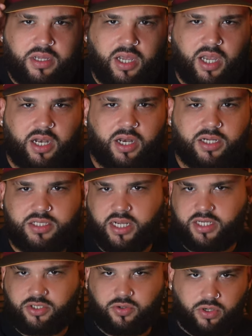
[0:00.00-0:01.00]
It looks like
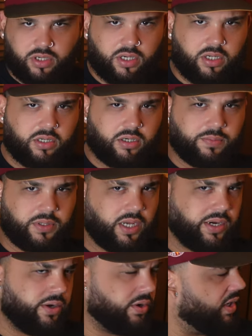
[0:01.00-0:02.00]
it's crooked a little bit. I don't know.